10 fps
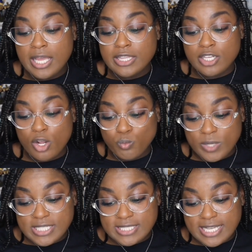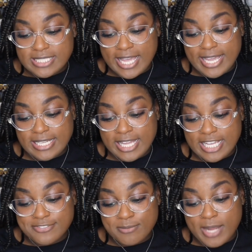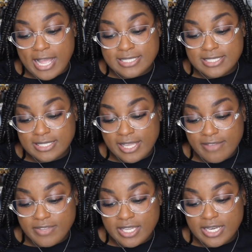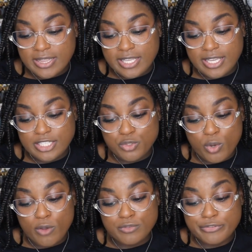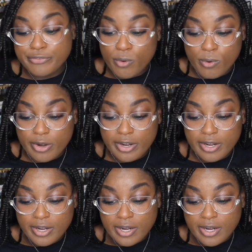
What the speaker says: Then on Wednesdays I had class from 9 to 11, and then 12 to 4.